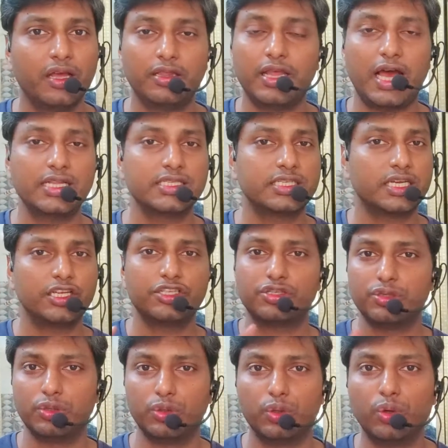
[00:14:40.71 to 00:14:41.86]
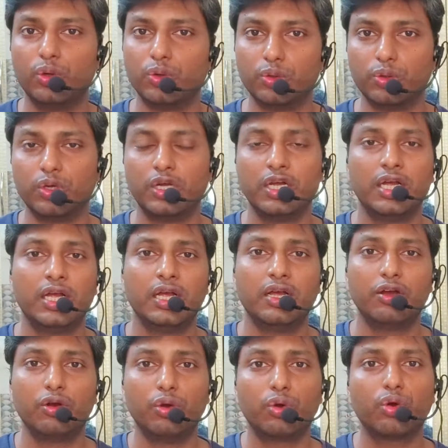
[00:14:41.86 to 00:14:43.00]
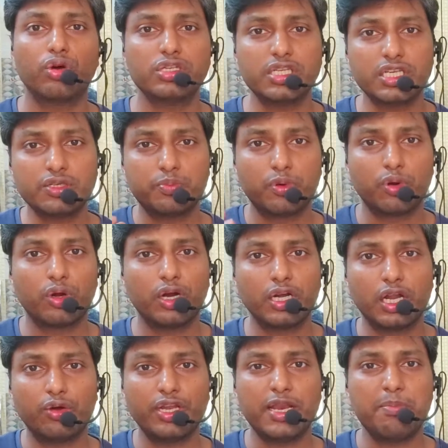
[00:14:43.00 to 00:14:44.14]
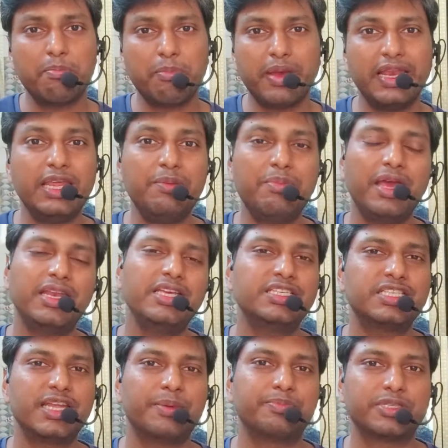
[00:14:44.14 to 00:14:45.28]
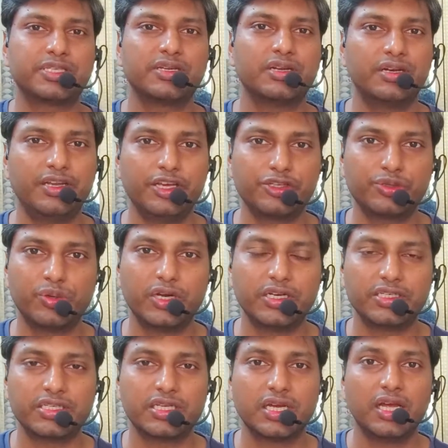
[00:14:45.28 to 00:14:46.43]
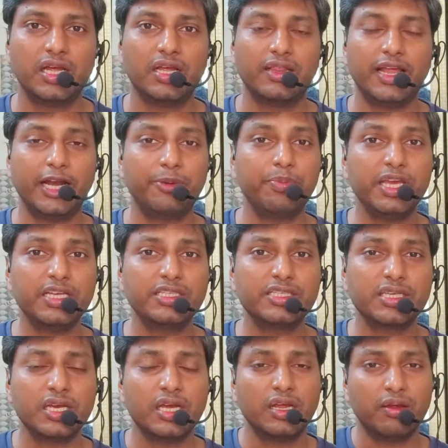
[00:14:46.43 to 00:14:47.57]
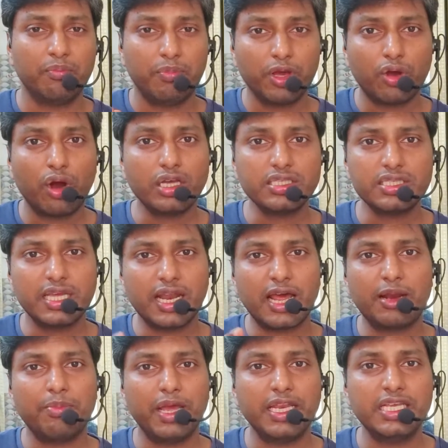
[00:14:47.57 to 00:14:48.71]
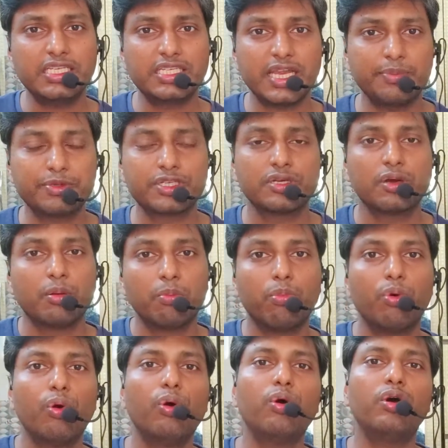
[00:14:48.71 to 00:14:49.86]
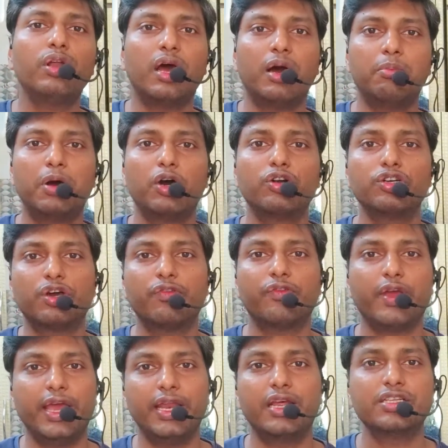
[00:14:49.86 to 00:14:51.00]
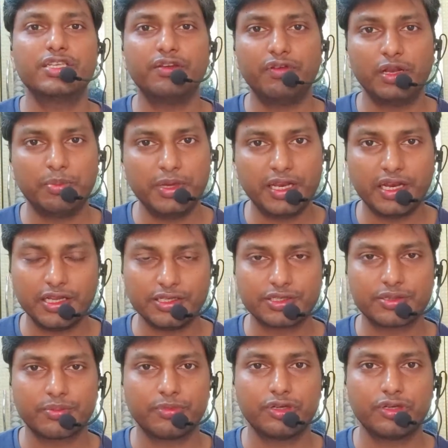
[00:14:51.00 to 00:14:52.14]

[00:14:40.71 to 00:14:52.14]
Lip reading: The answer is no. Glucose is broken down in many steps, dear students. That means because there are many steps, more amount of energy will be released.